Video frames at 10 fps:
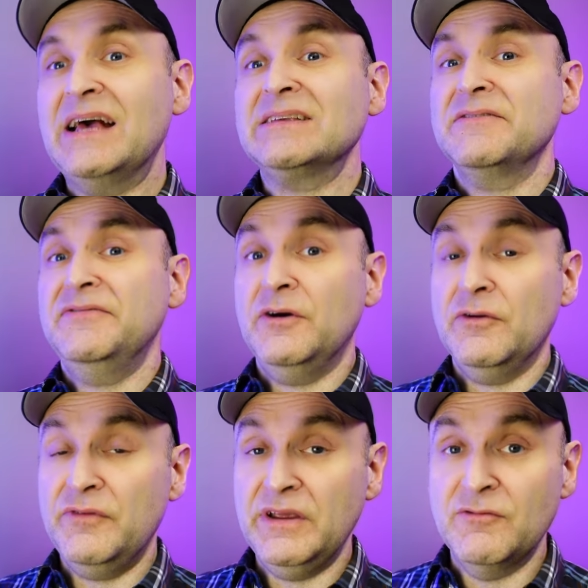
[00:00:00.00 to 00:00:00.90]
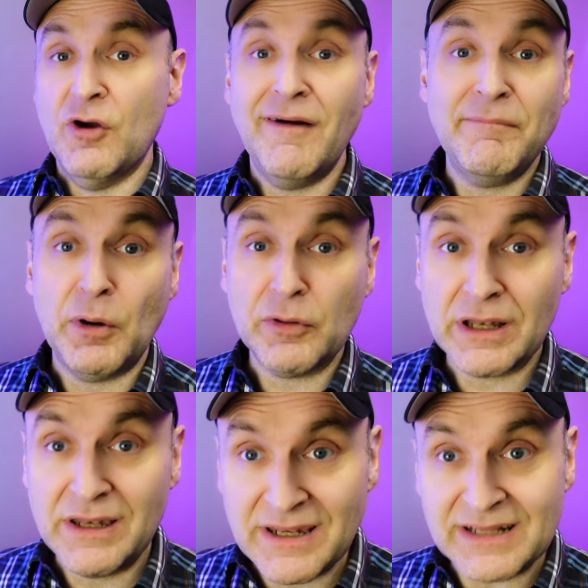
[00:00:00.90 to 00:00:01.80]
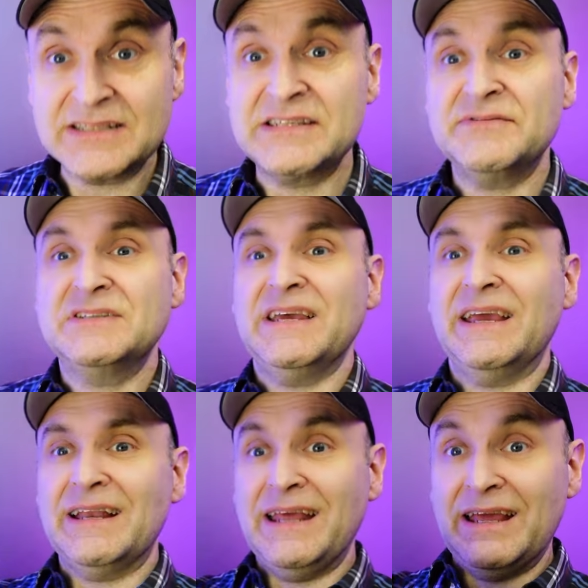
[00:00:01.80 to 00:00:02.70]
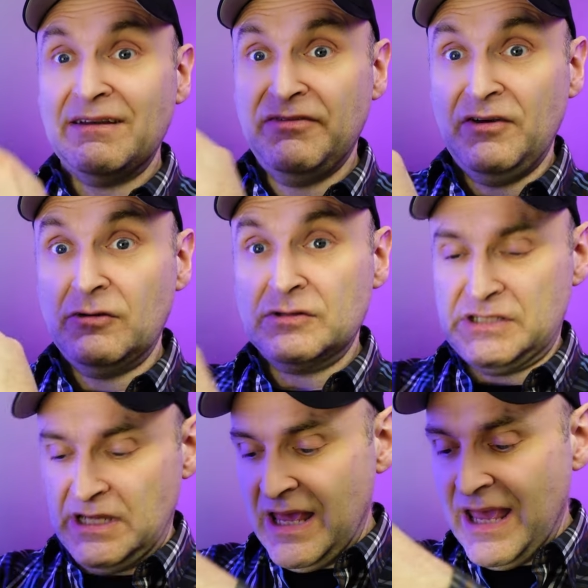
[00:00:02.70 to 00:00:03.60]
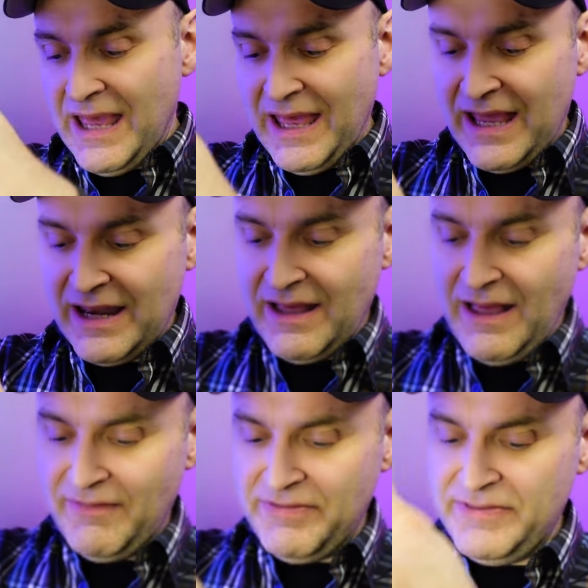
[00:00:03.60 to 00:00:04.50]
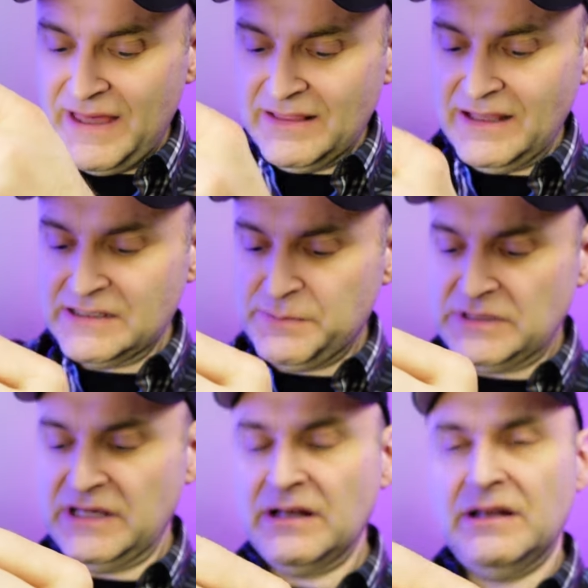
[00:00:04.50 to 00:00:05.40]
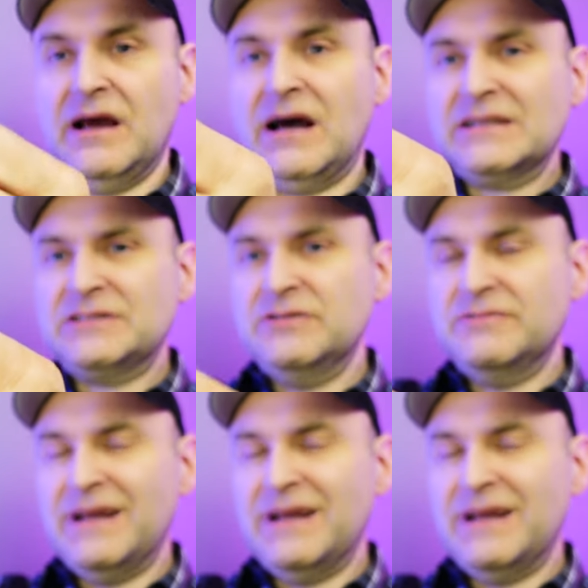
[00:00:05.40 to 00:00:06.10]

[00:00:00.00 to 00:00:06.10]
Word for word: As a phone reviewer, I've bought lots of second-hand phones. And a thing that is particularly hard to